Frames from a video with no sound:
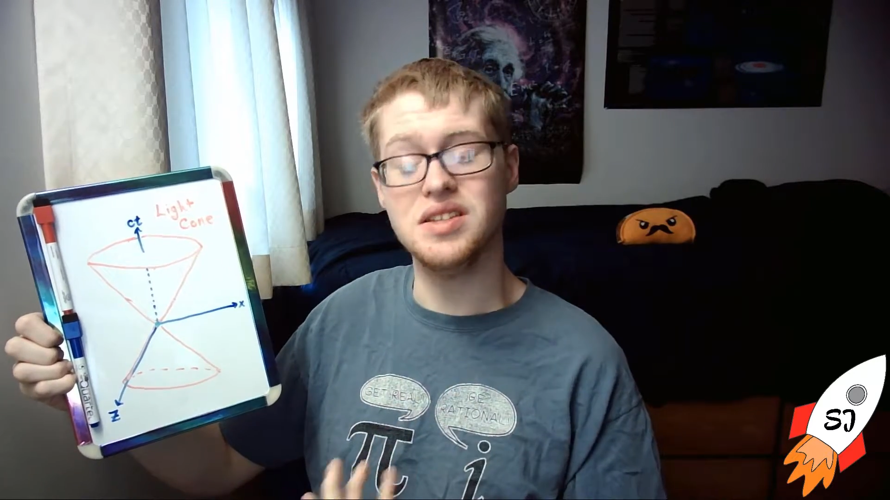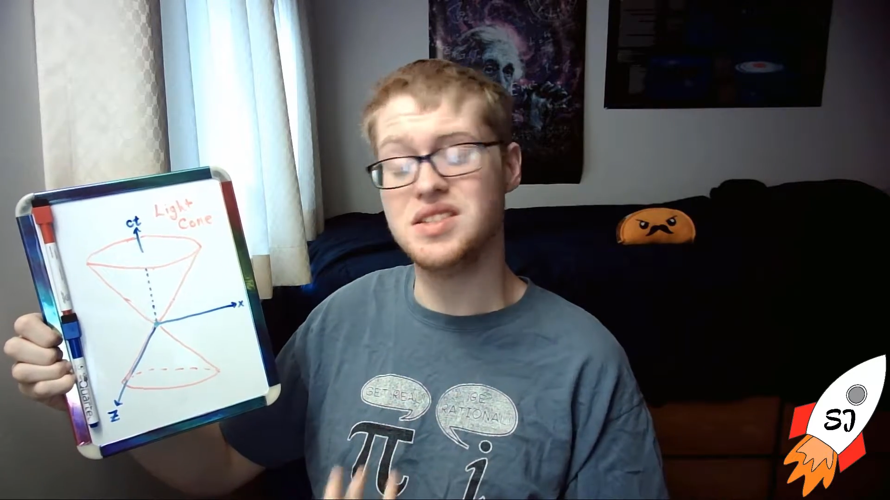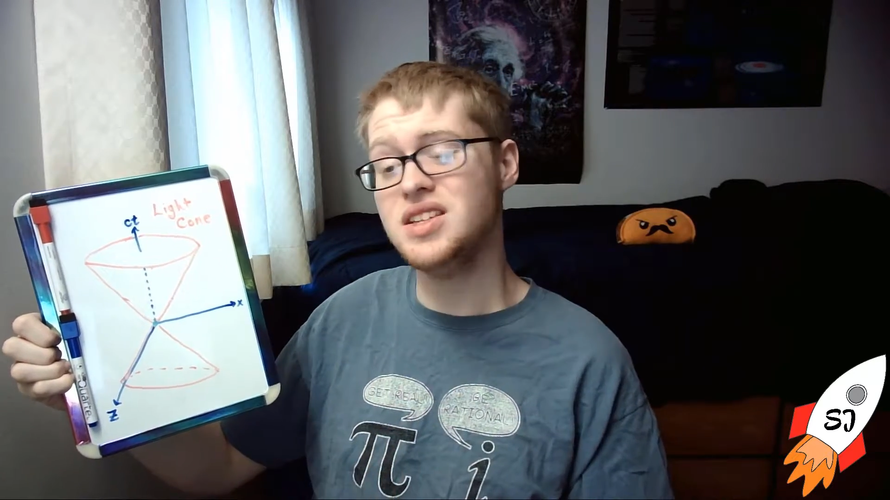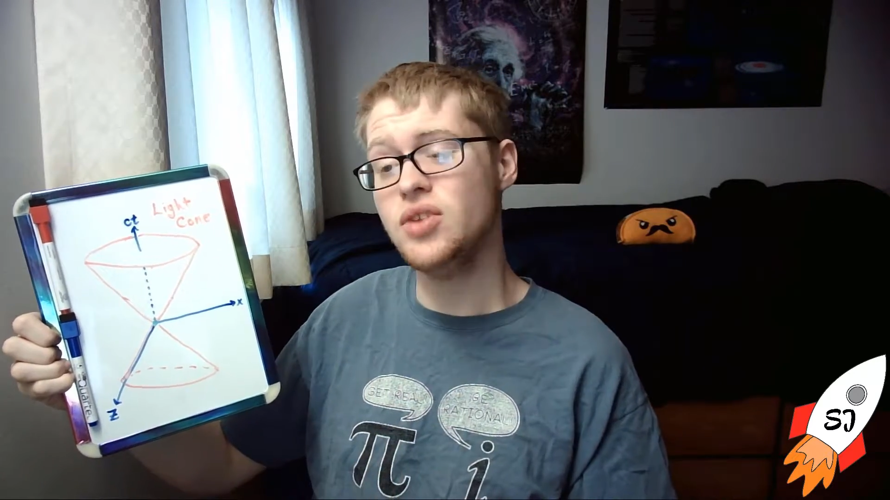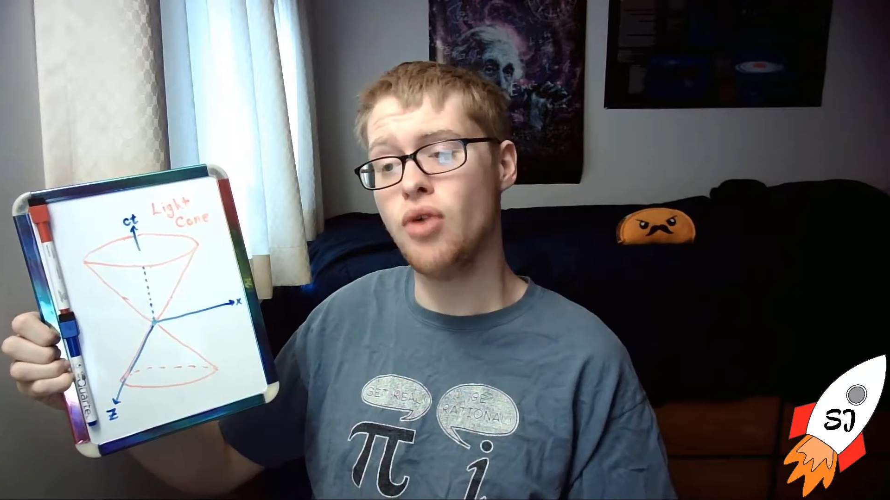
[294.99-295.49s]

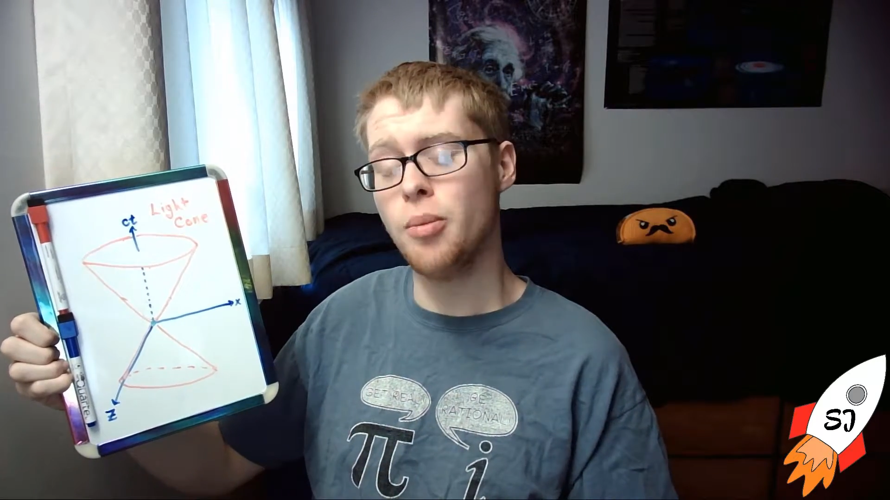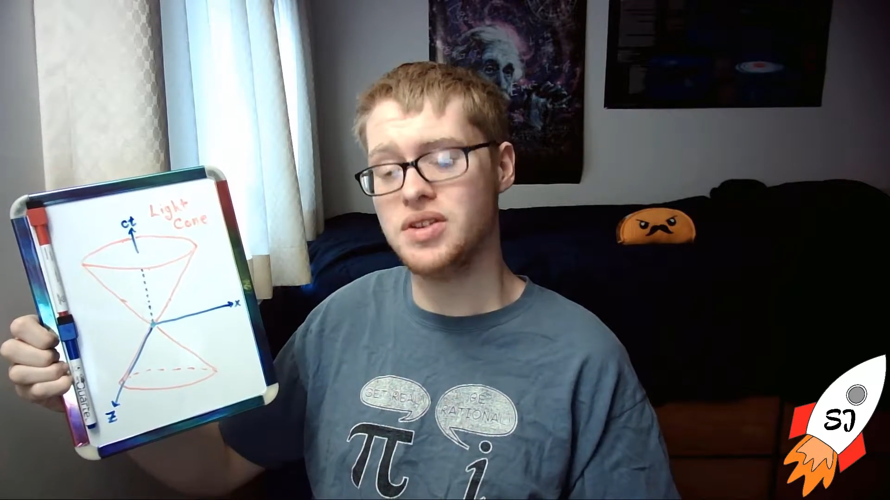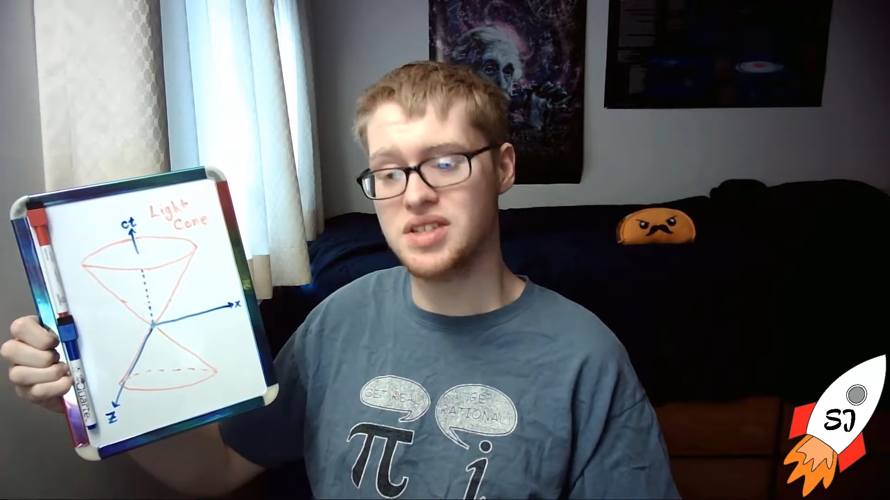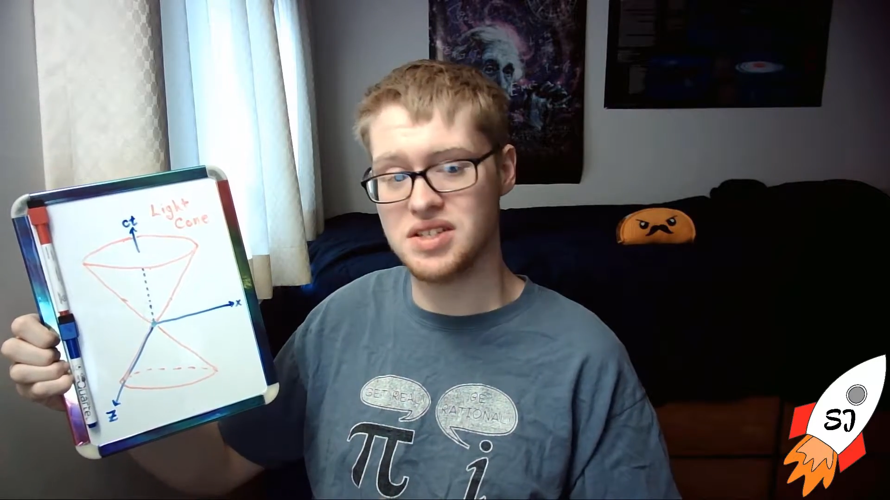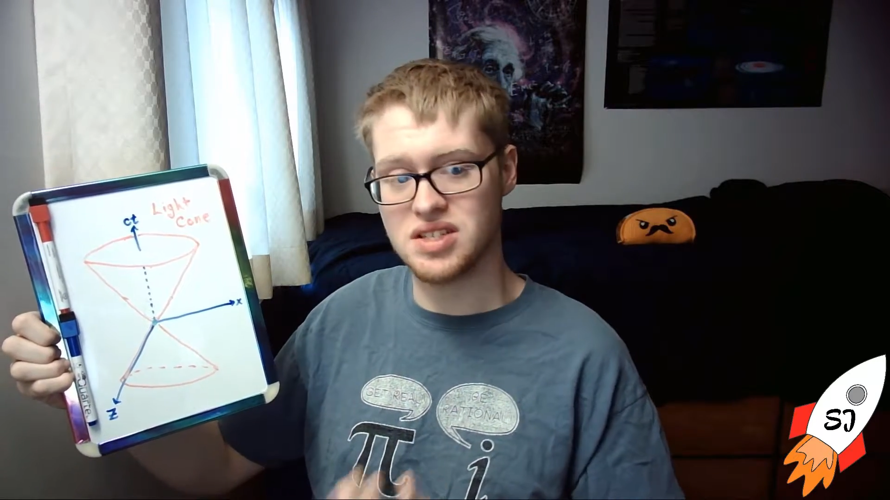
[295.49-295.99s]
C
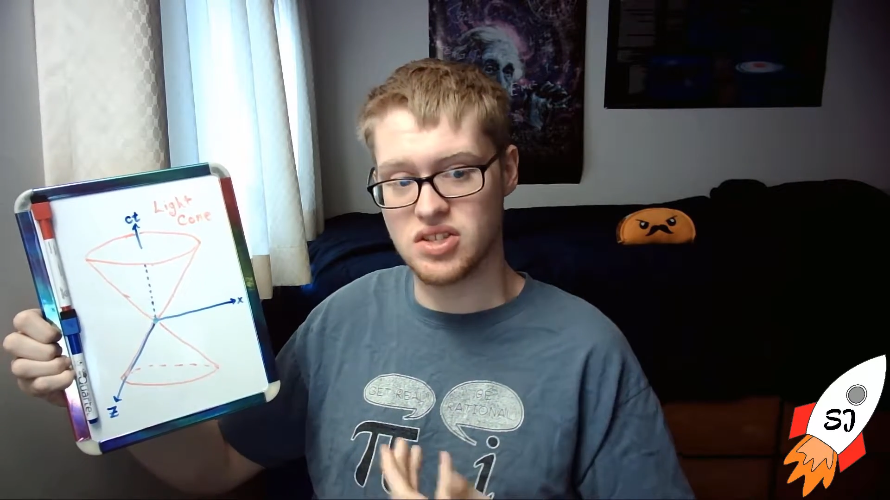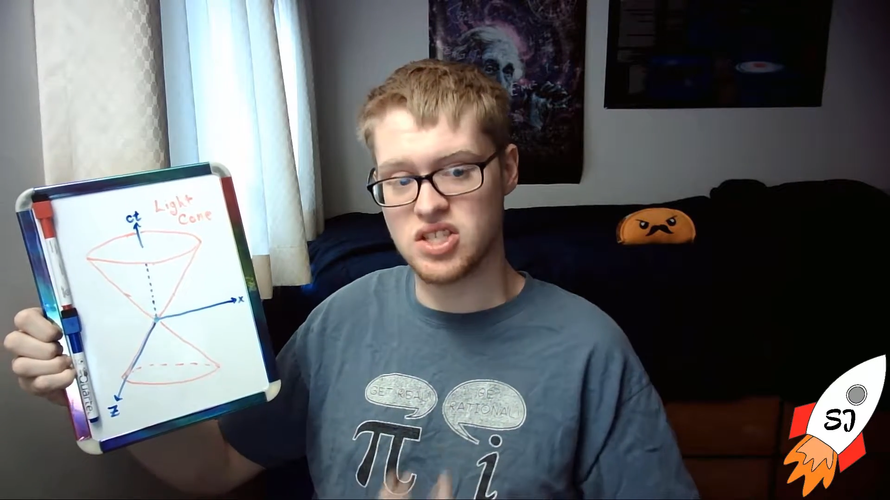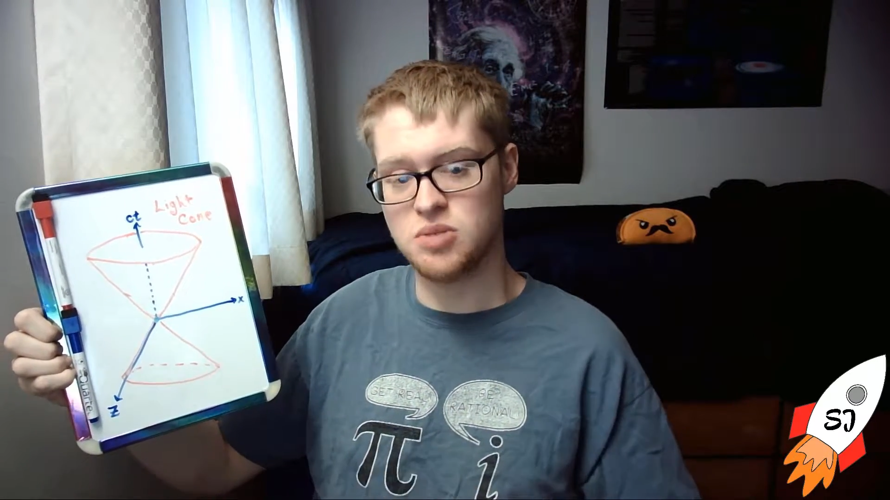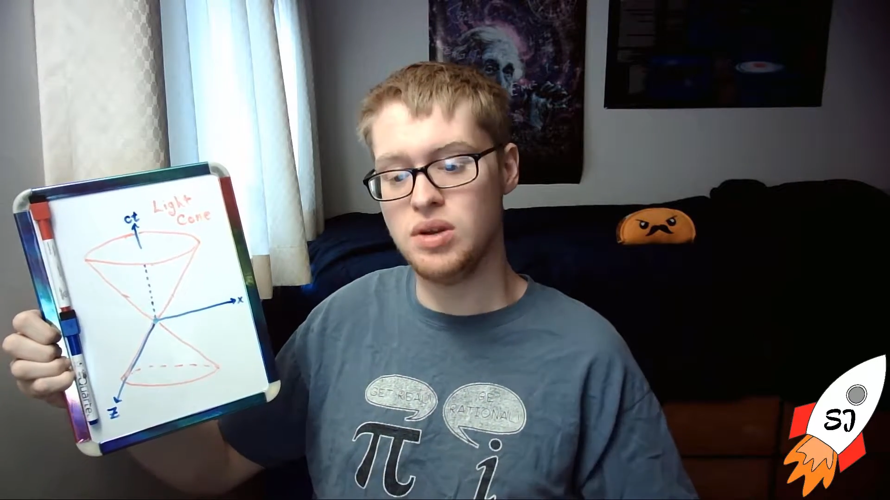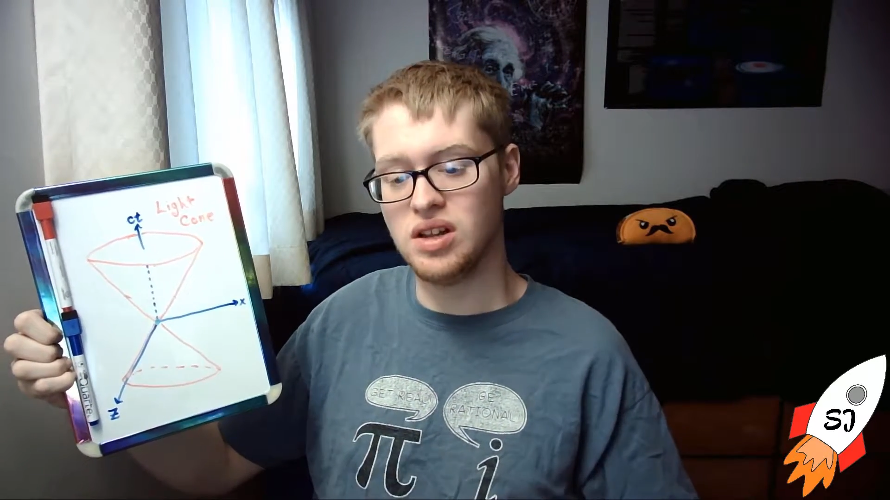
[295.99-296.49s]
represents the
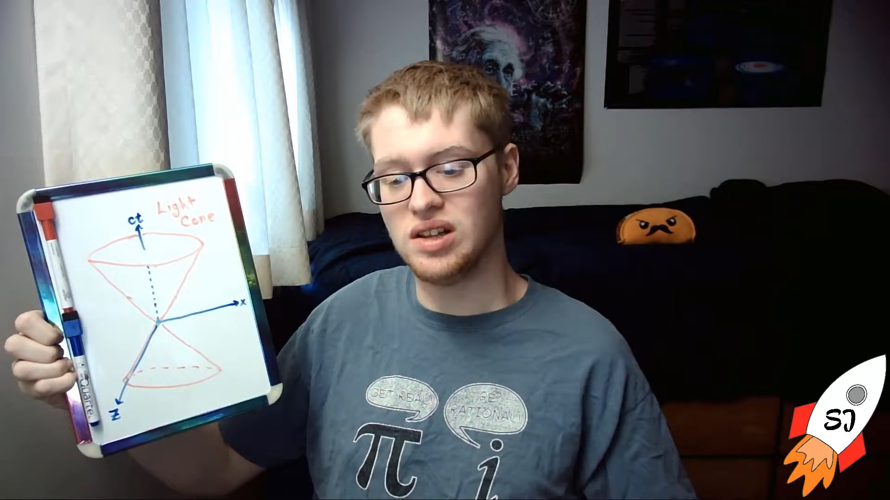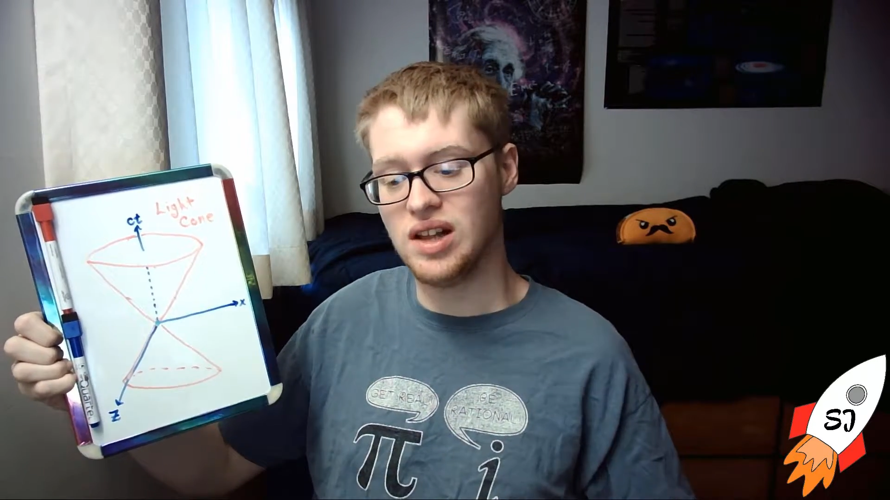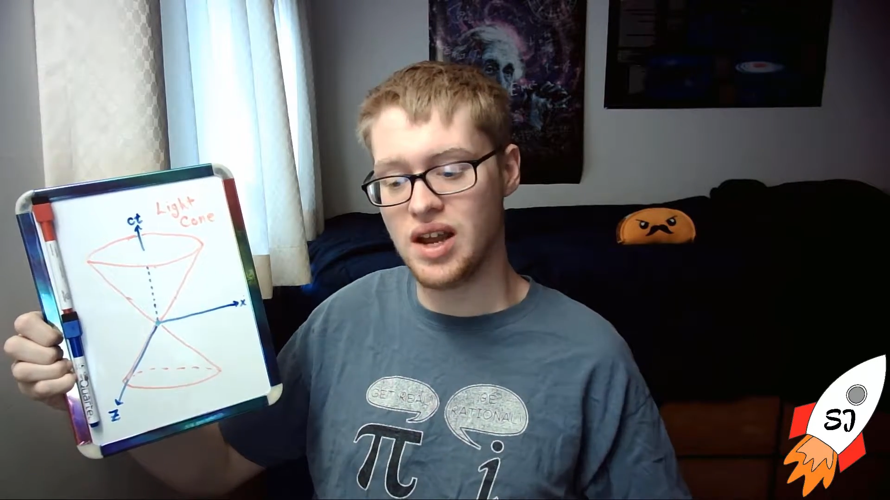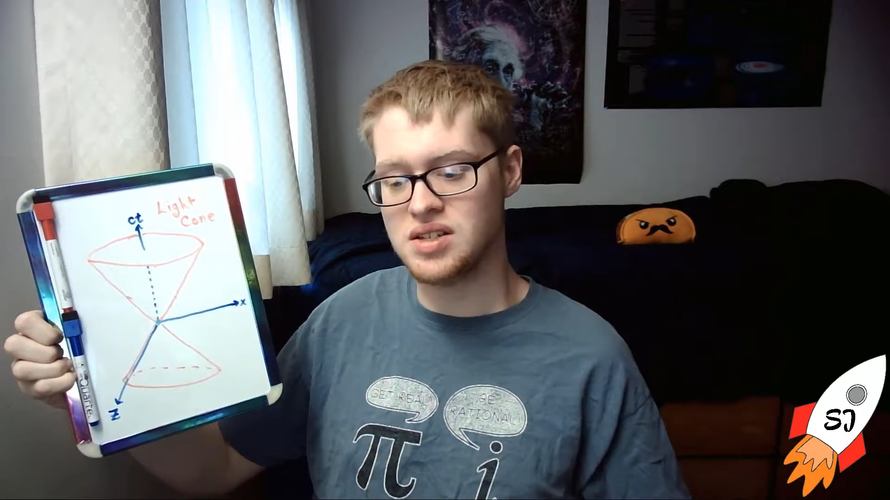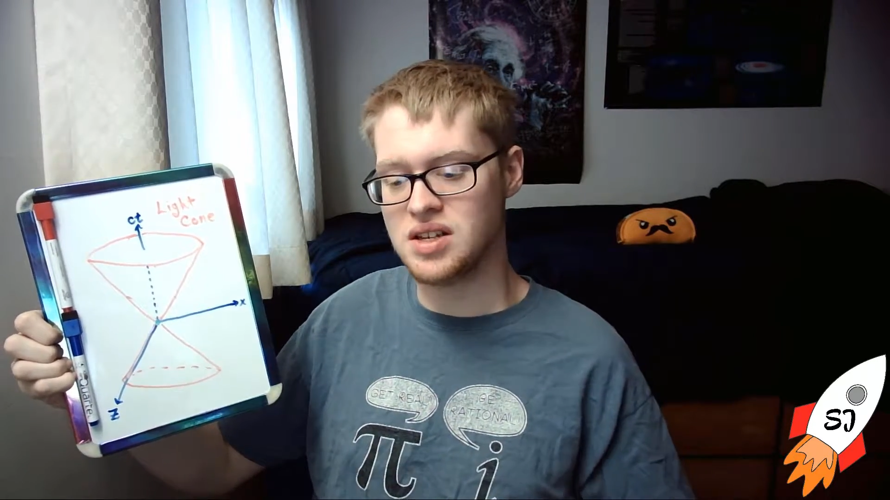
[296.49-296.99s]
speed of light,